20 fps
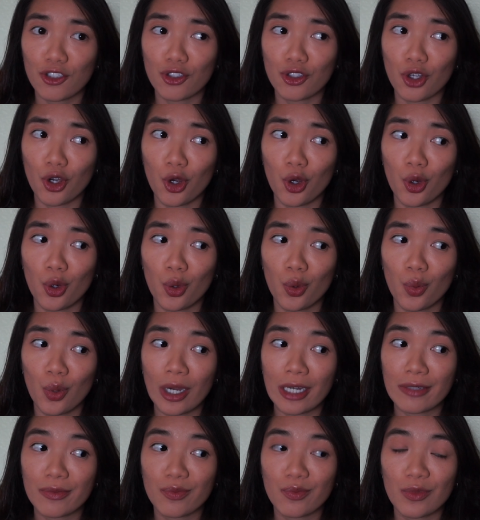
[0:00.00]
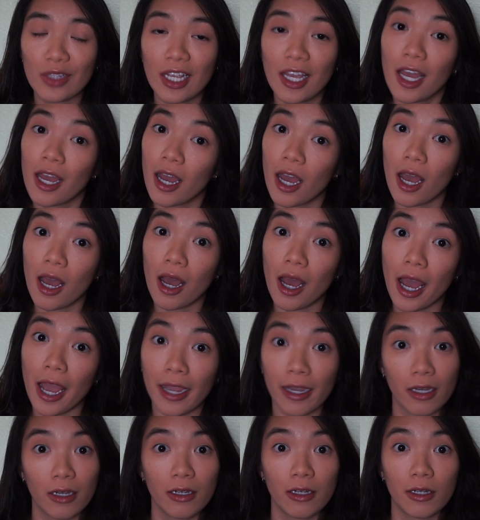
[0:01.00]
So
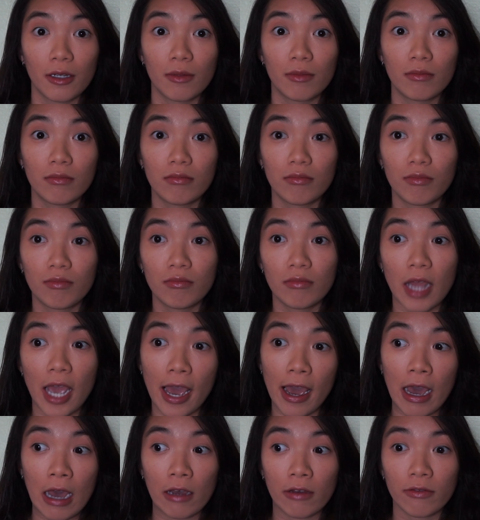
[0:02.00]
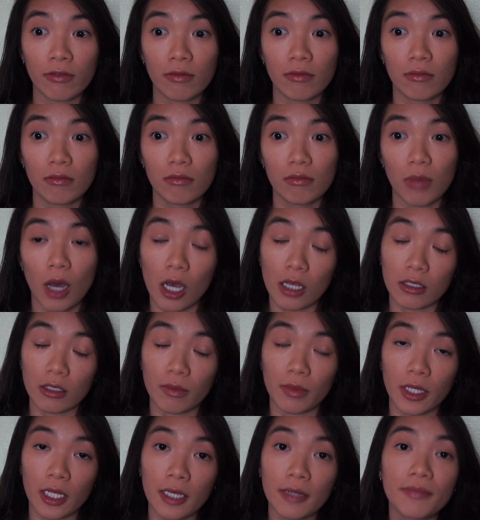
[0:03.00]
I could have
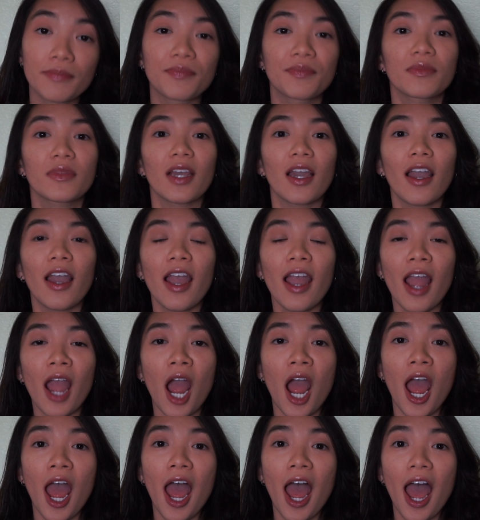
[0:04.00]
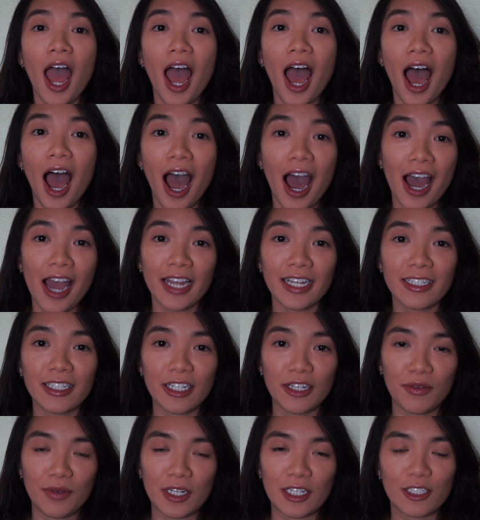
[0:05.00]
possibly I
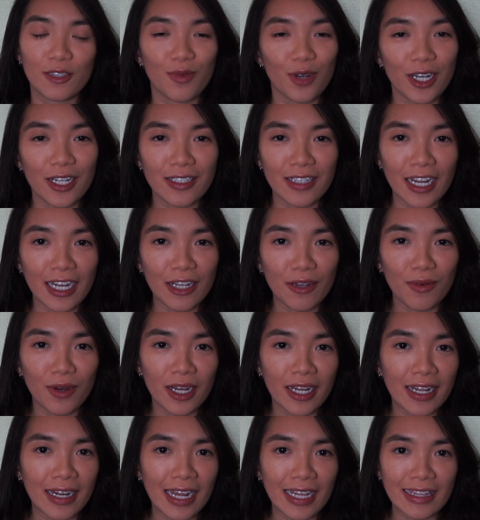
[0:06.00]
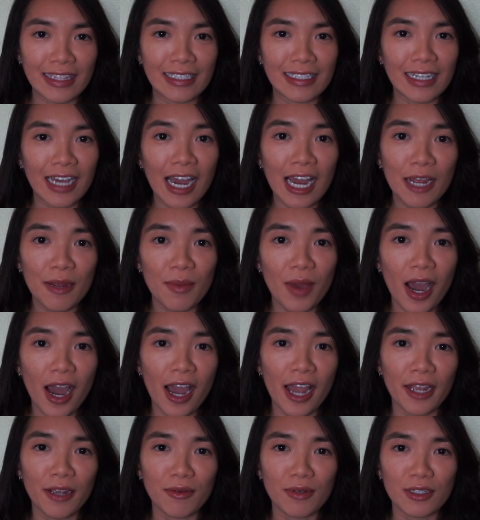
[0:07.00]
didn't want to spread it to anyone and at the time
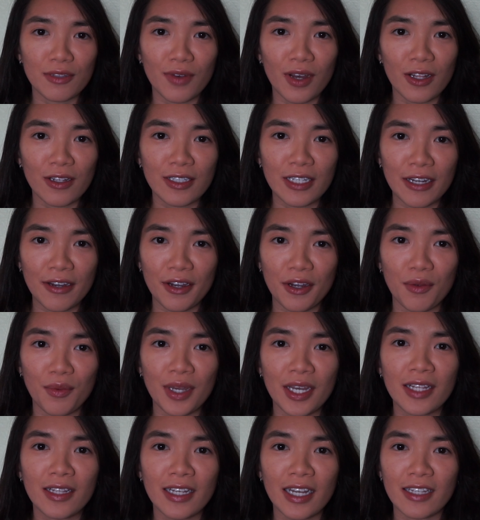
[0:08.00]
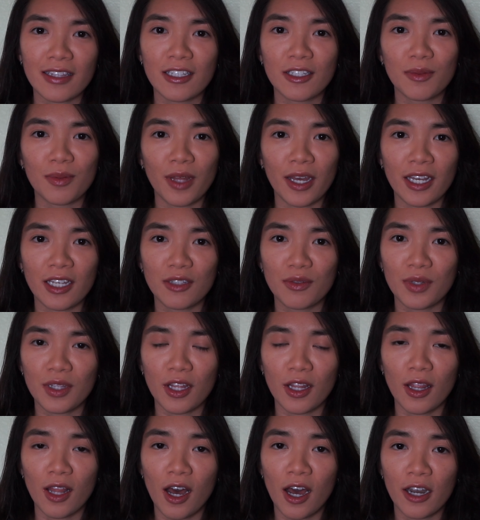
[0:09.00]
I was volunteering weekly at this place with
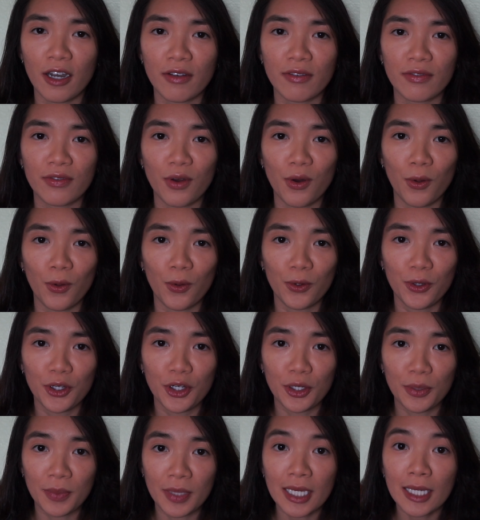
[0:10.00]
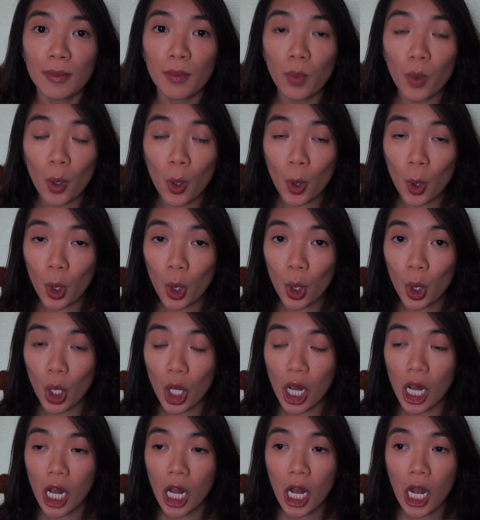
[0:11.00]
a lot of older people